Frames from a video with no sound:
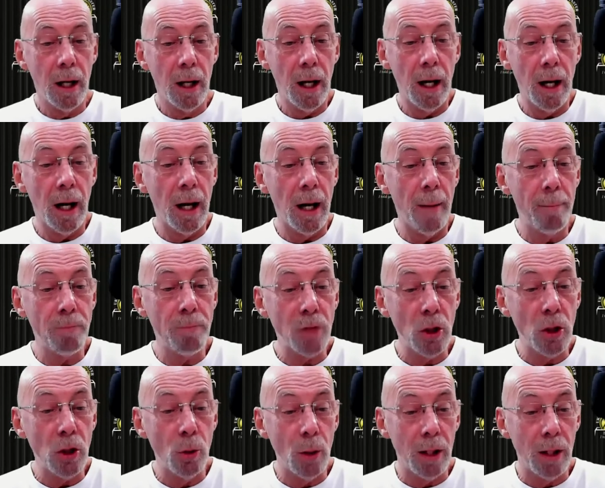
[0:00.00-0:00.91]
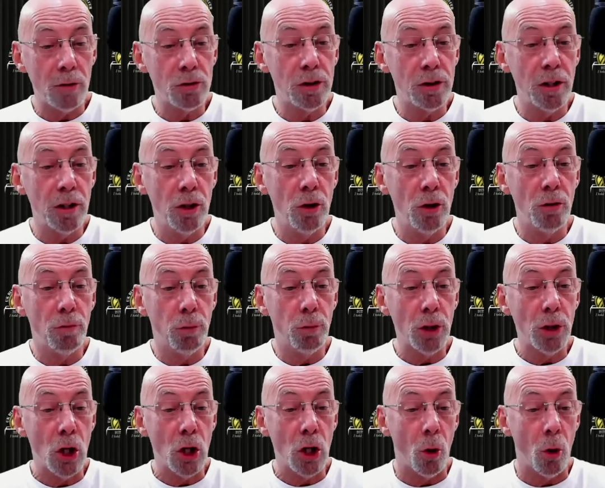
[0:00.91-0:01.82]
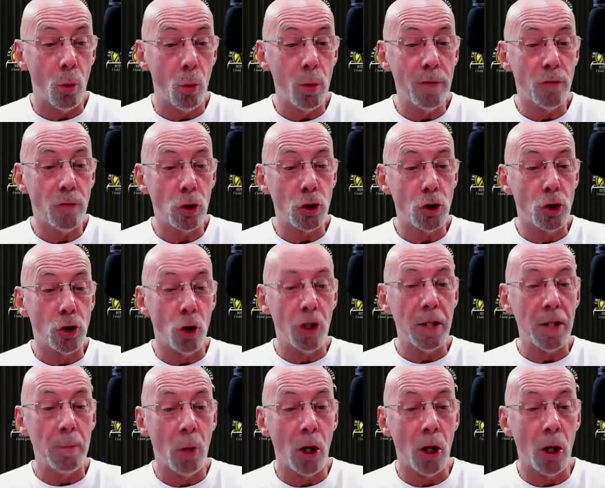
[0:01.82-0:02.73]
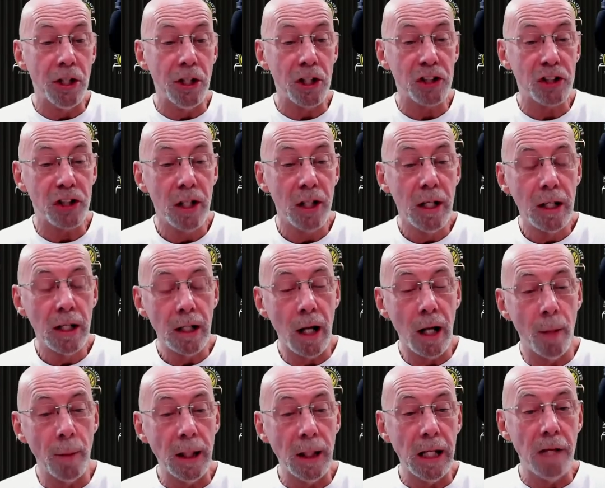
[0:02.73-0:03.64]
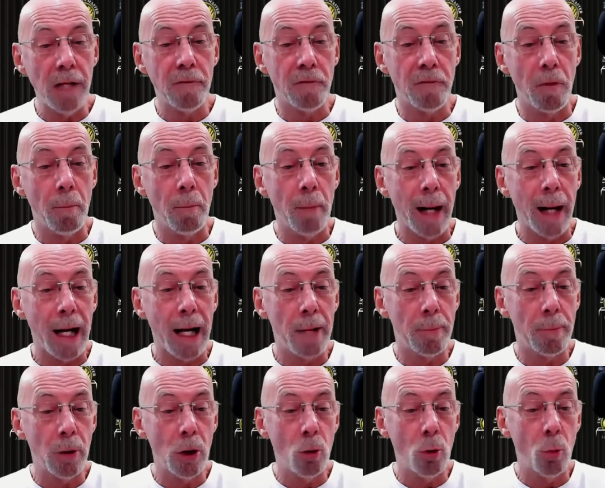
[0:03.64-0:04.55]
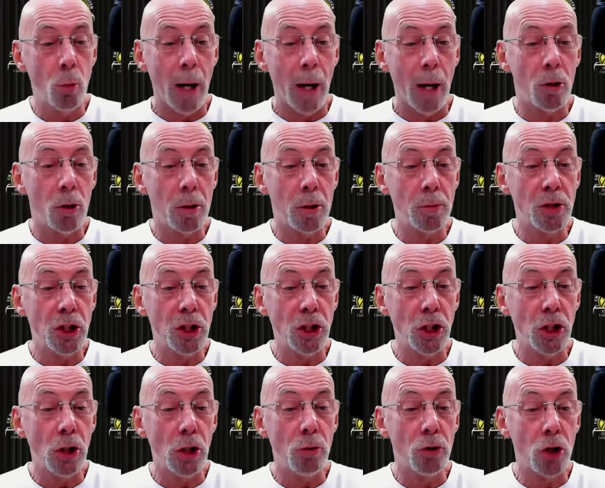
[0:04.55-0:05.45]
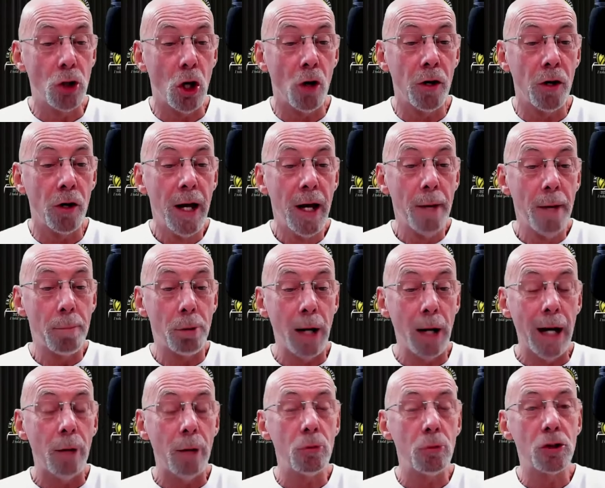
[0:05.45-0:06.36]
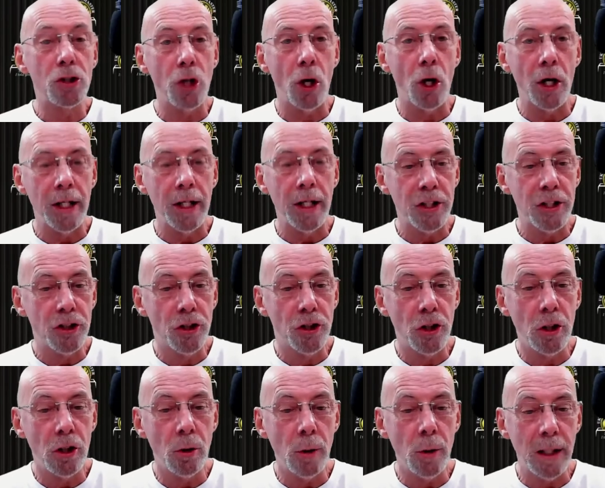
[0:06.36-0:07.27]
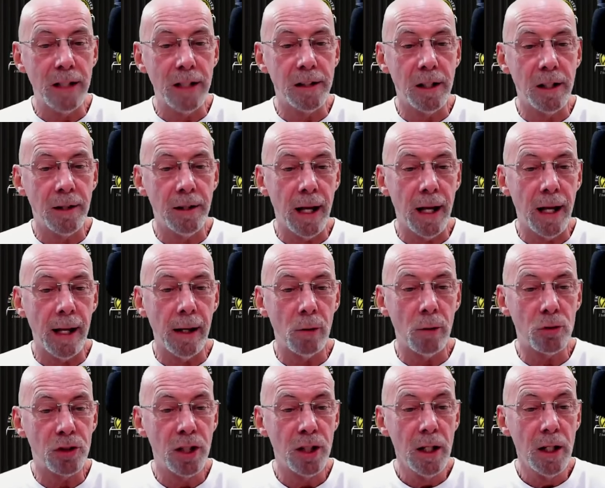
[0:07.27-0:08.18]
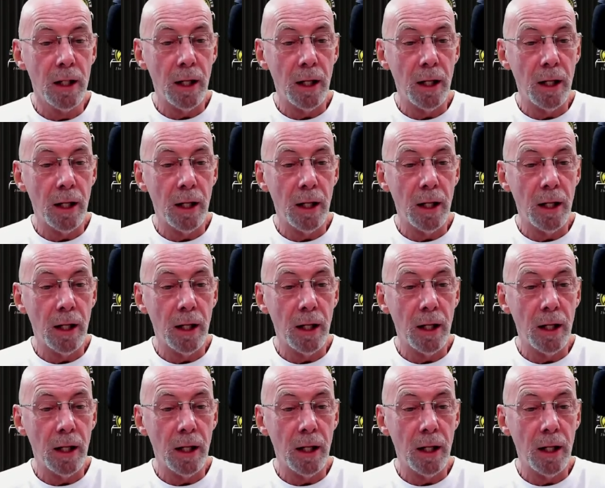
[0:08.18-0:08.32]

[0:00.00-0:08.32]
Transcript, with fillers: Who else? Who have we got? We've got Johnny Midas coming in from Malibu. Welcome to you, John. Proud Zionist Jew is in the house